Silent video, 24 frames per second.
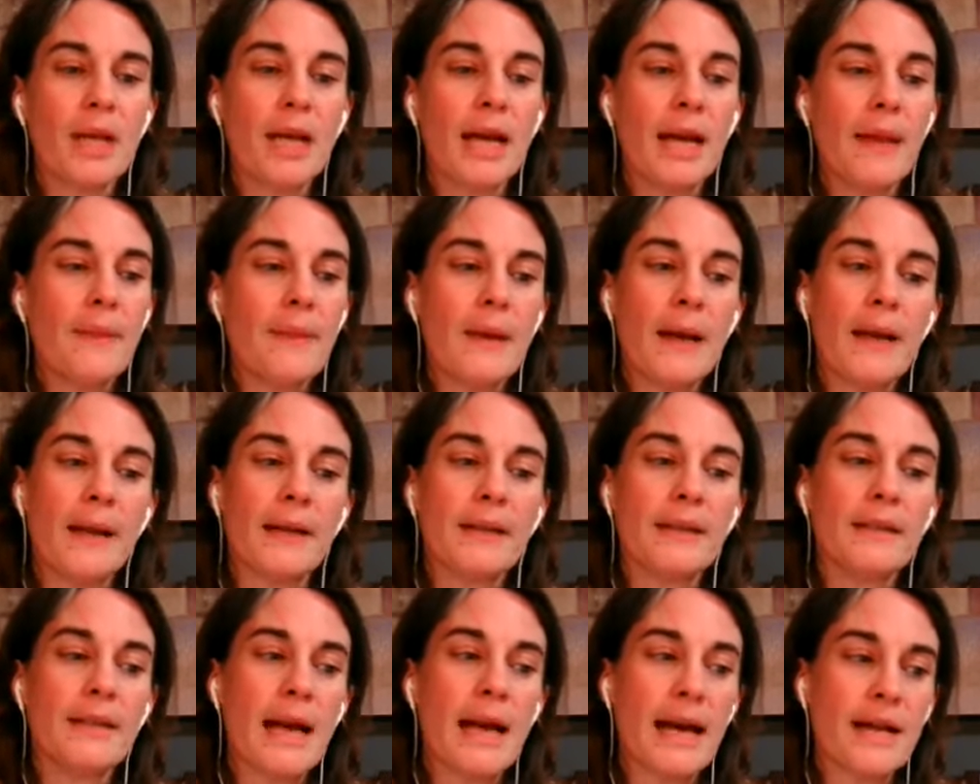And
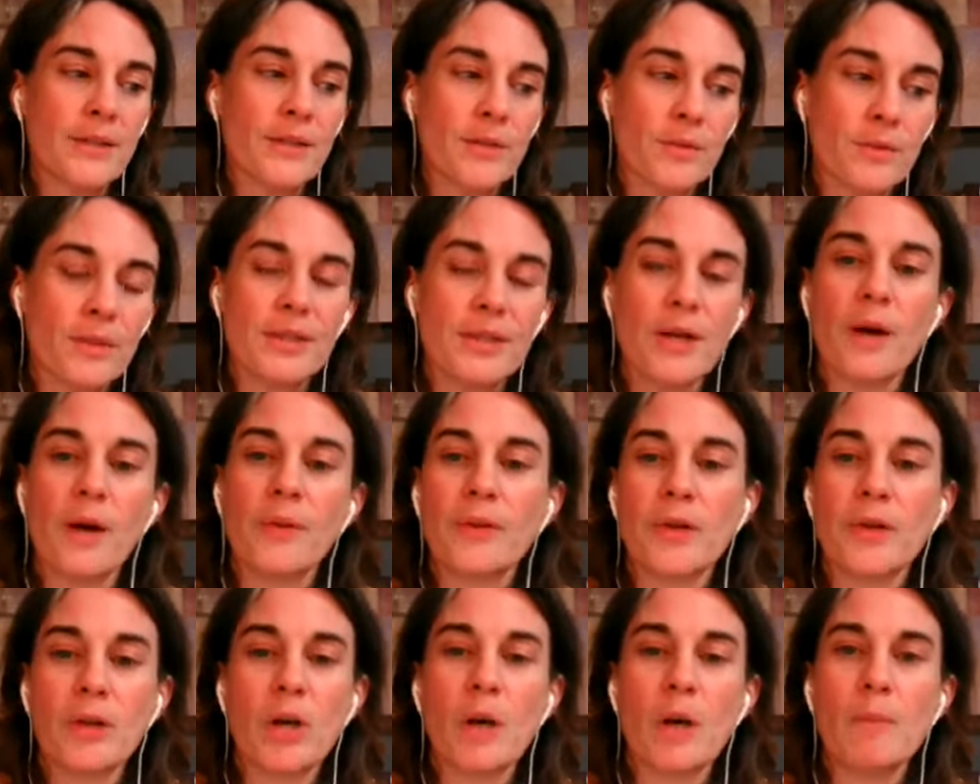then, as a result,
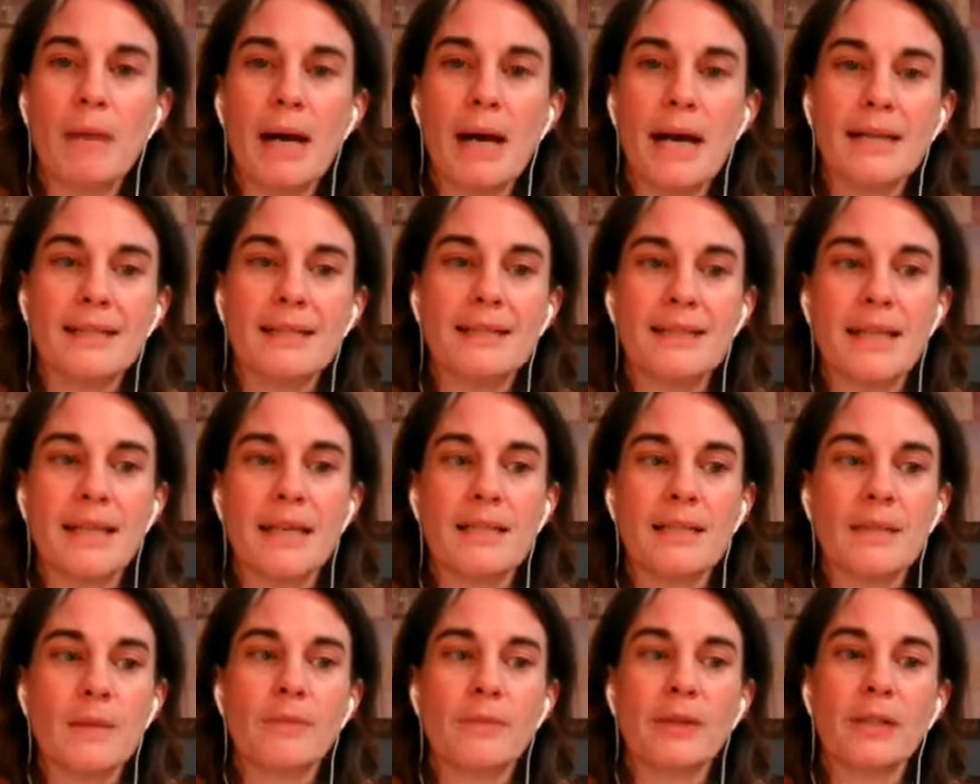they'll come back and say
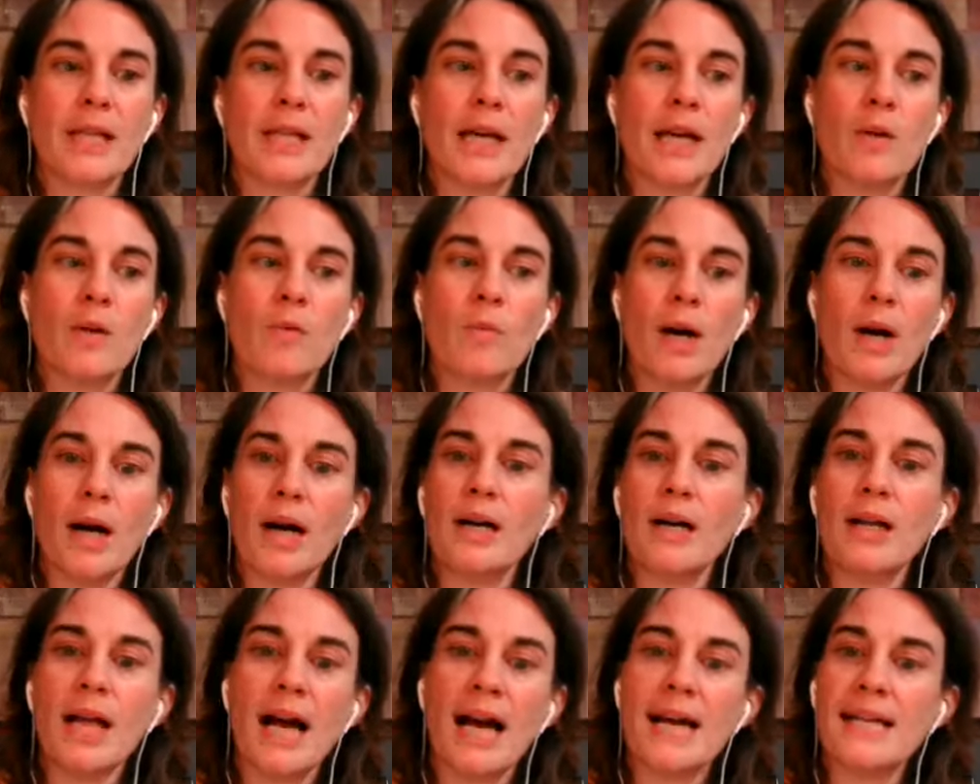something like,
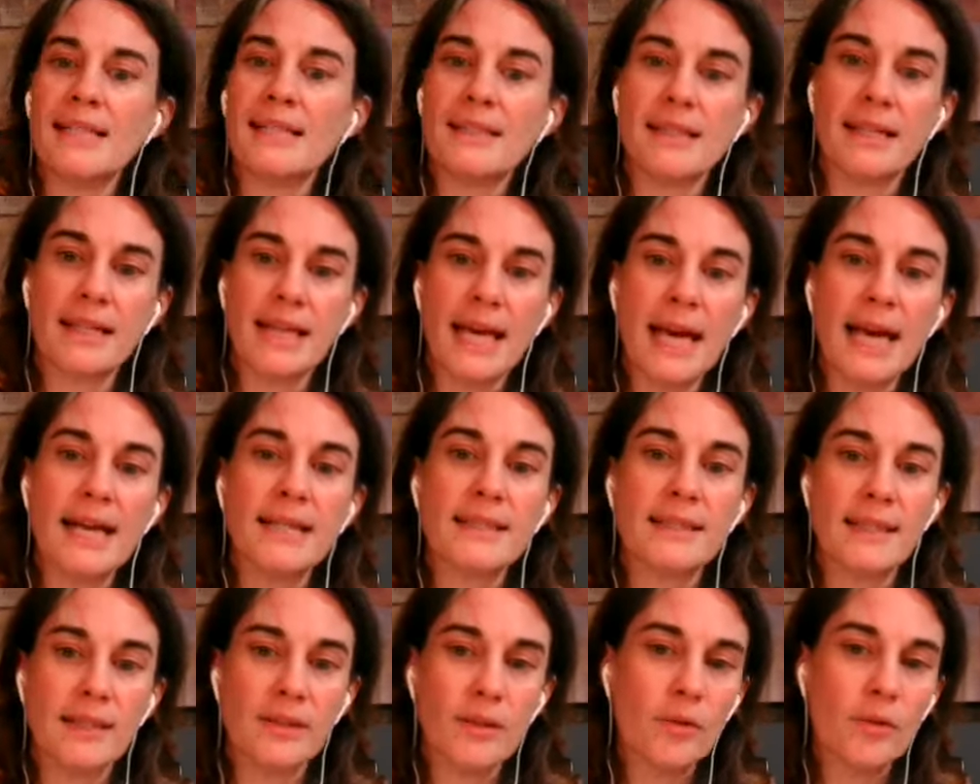well, I said
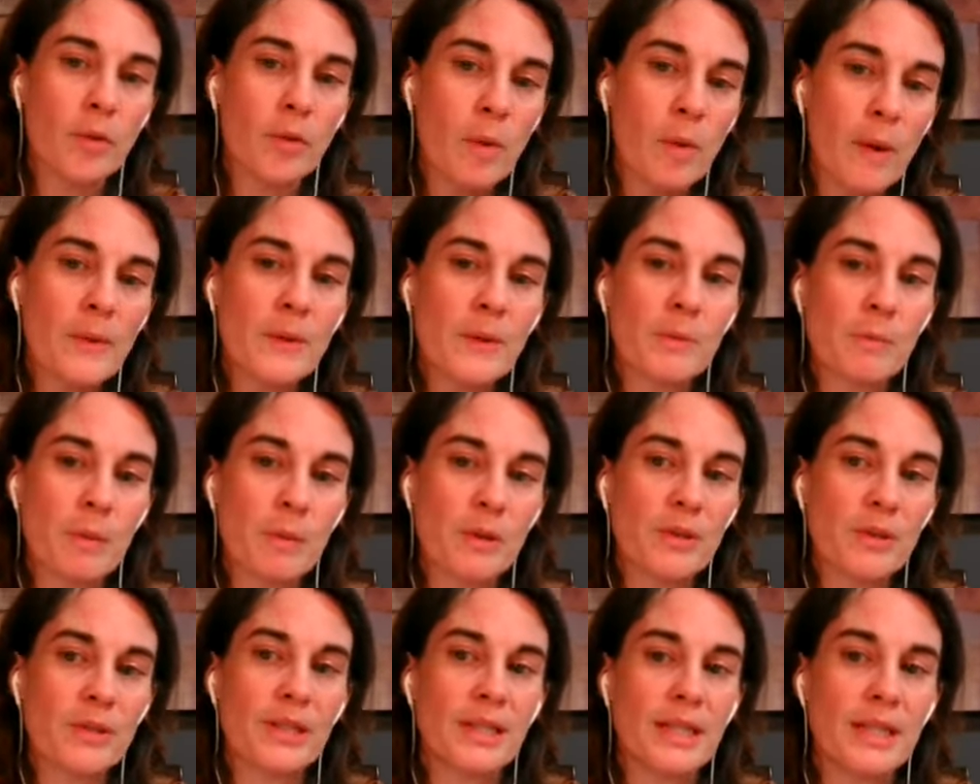X, I don't know why this
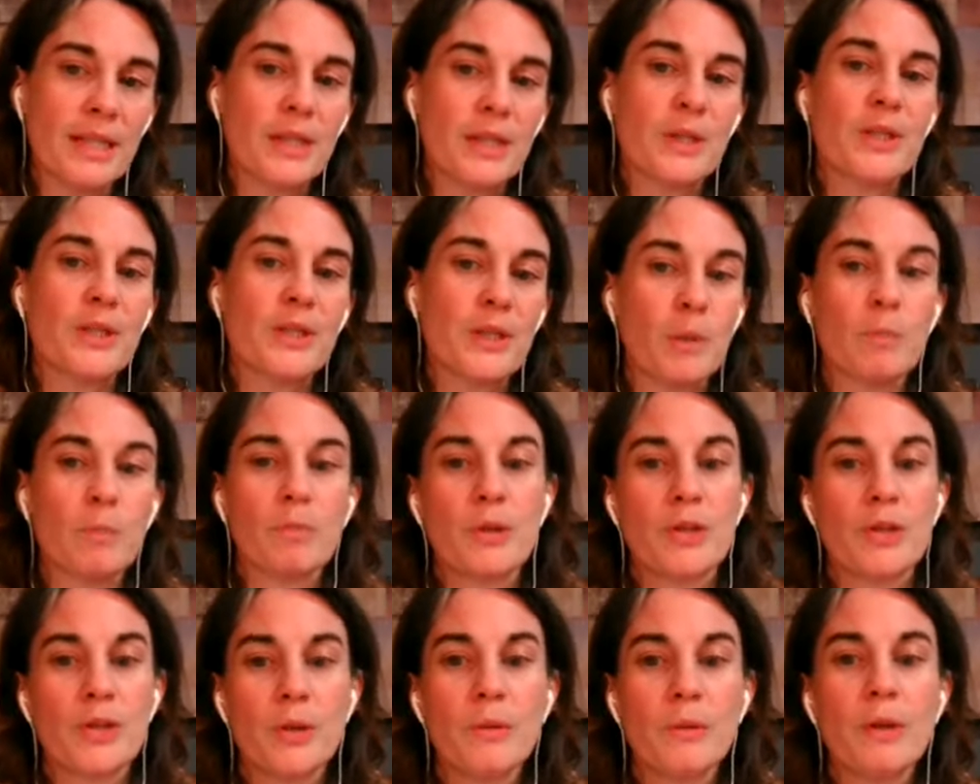person is still
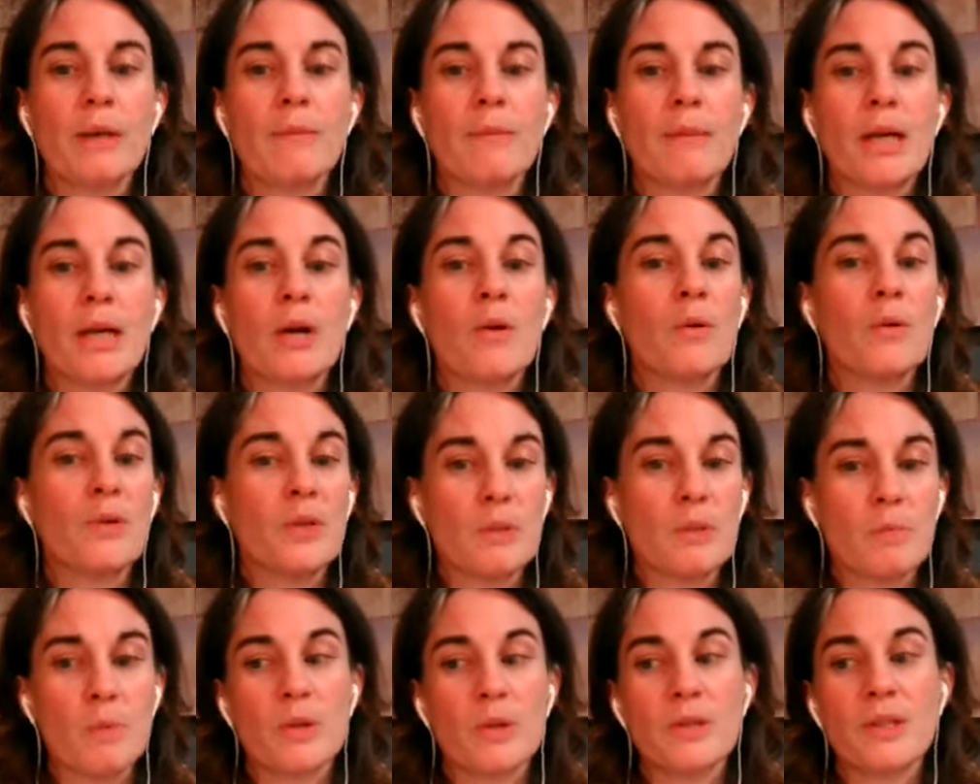pursuing me, or
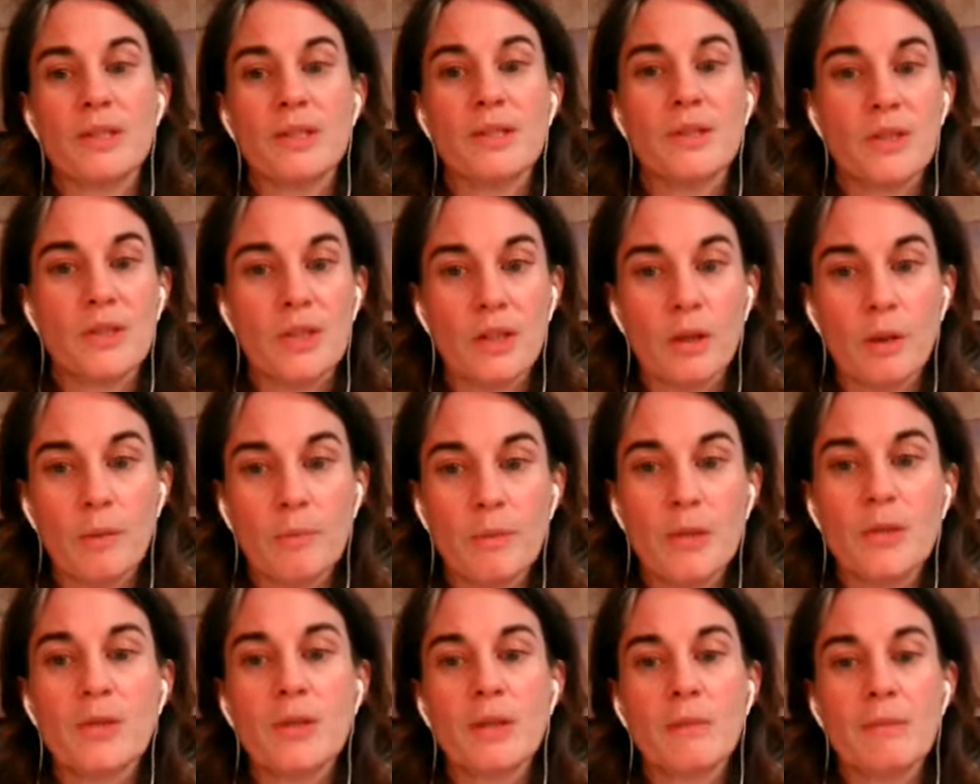this person is still
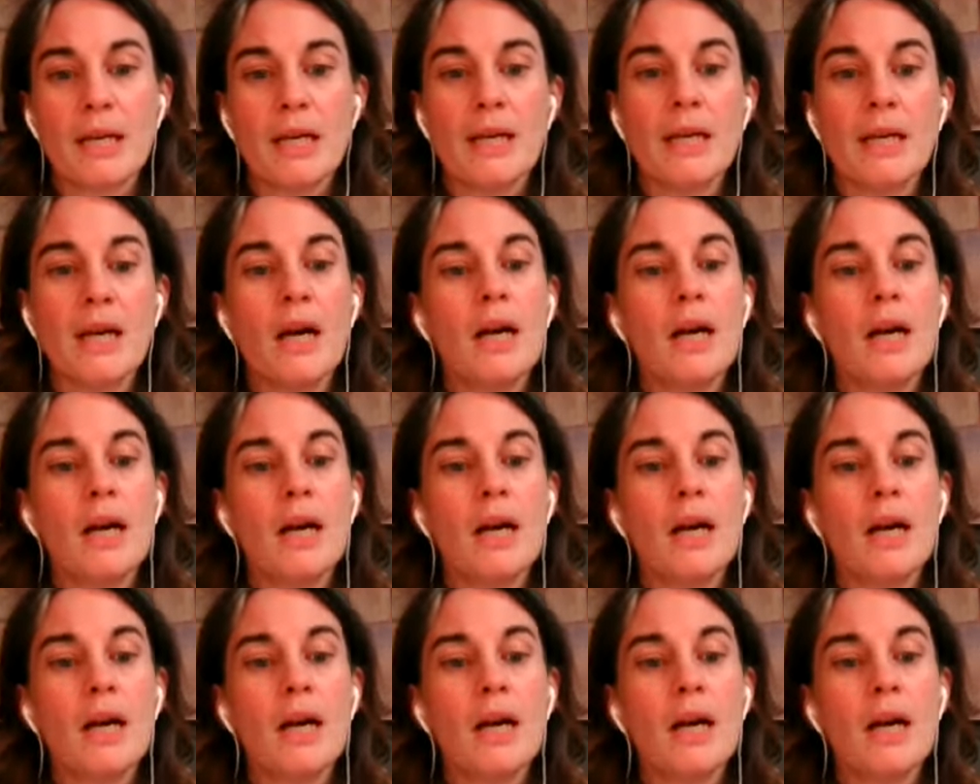abusing me.